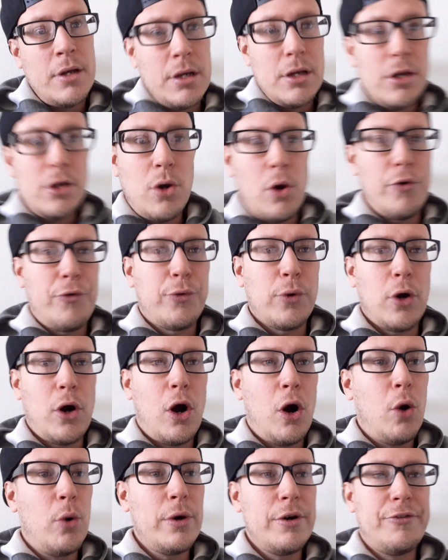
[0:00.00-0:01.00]
you know, if we're
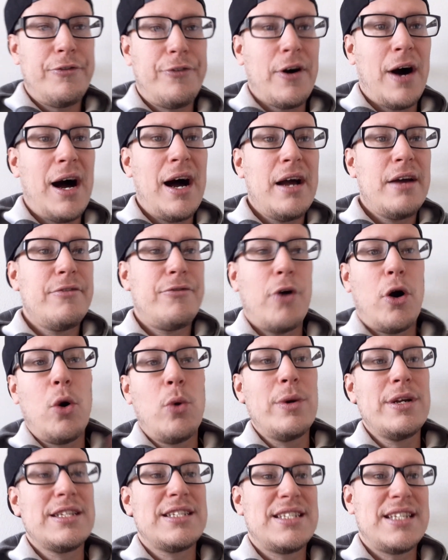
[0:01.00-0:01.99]
0-5,
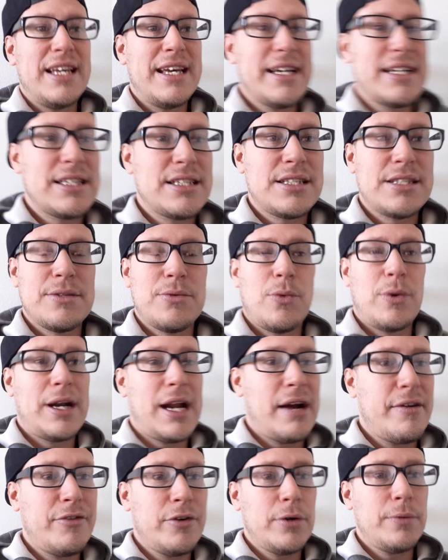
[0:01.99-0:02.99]
0-6,
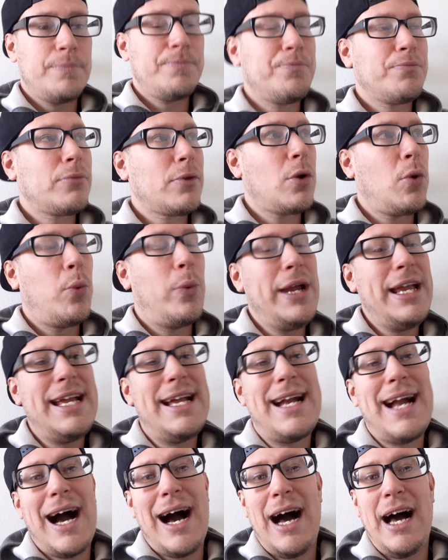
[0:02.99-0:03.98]
whatever, we
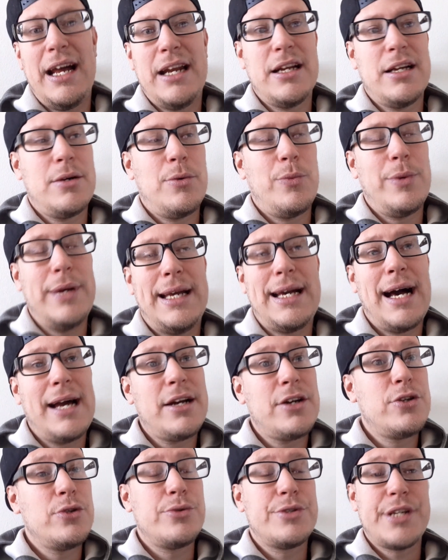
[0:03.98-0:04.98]

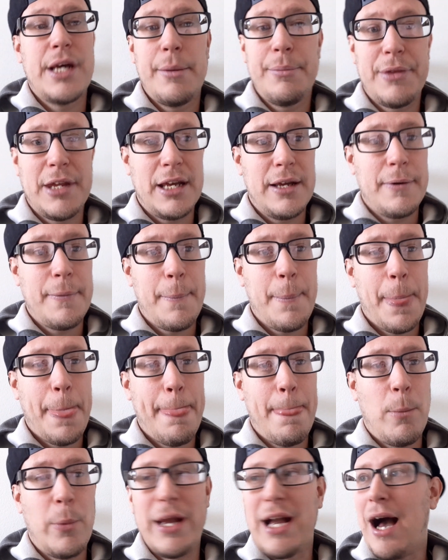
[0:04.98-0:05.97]
gotta do something.
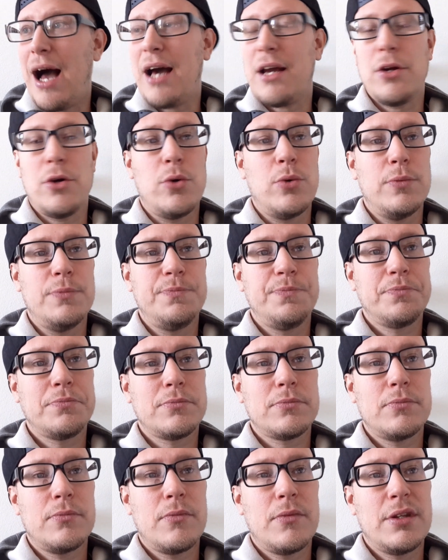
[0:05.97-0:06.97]
We got to.
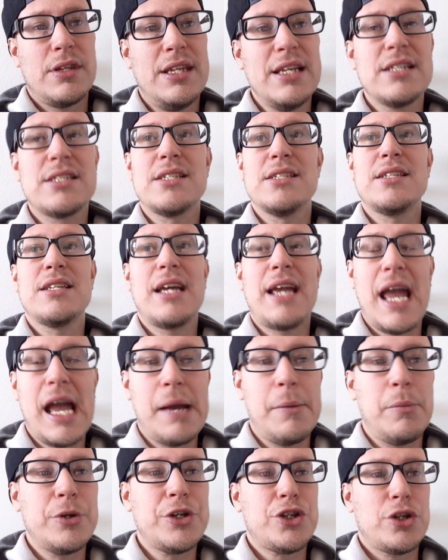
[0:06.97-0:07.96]
This is a
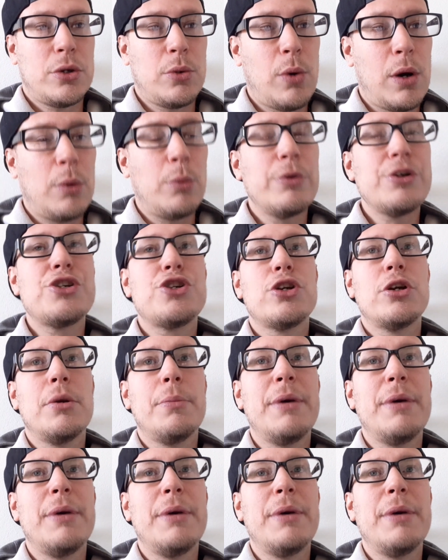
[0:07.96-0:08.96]
game we should have won. We should have
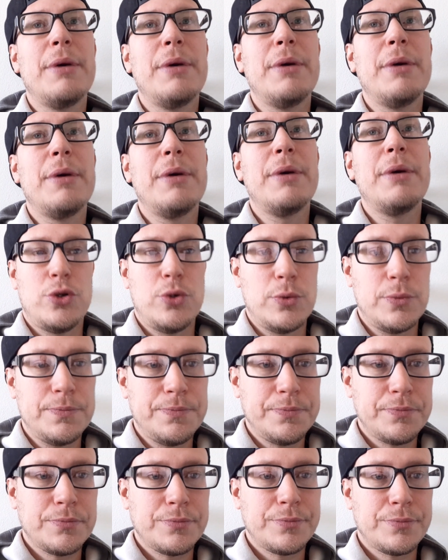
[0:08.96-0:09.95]
been 1-2.
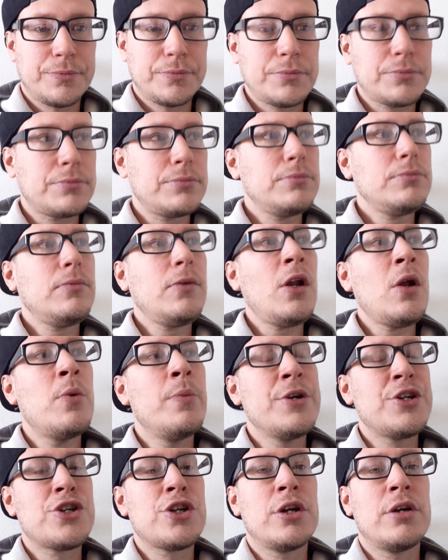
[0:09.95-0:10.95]

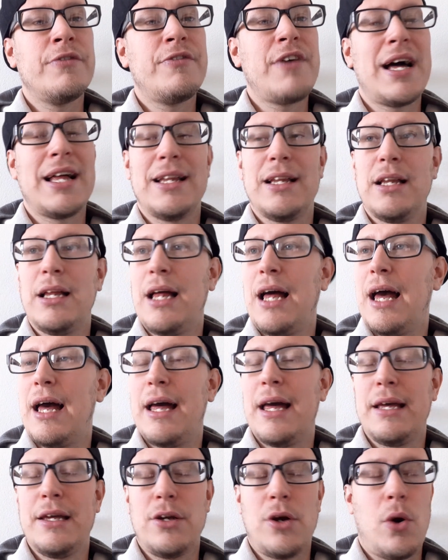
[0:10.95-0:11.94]
We should have
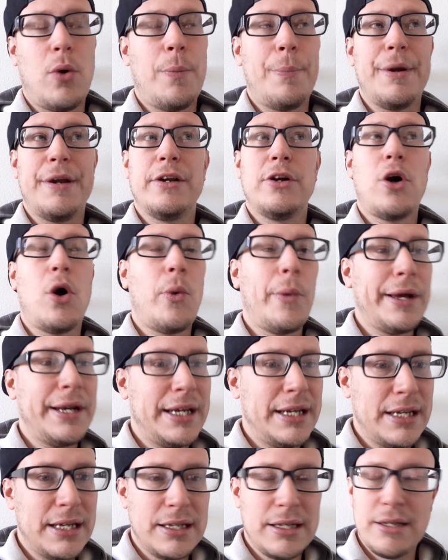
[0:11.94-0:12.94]
been going
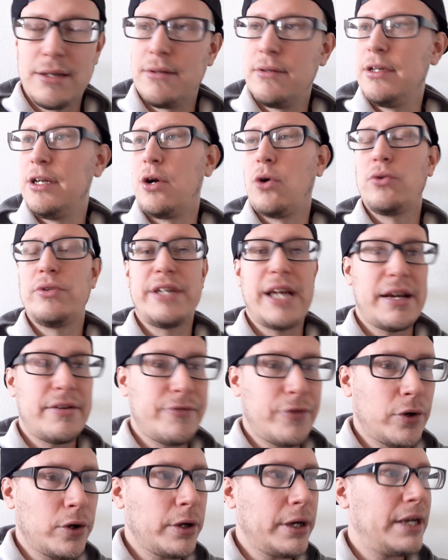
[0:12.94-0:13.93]
into, you know,
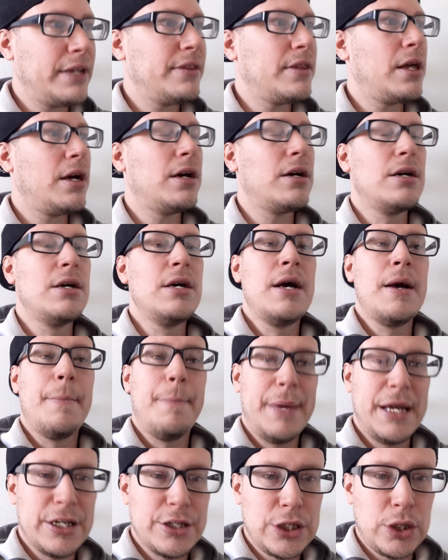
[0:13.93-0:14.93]
Denver and the
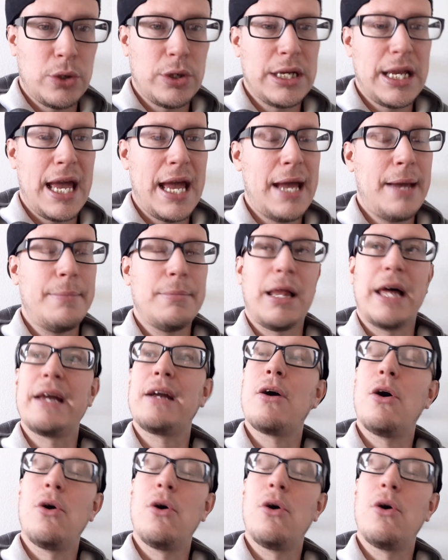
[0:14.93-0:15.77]
Minnesota game, like,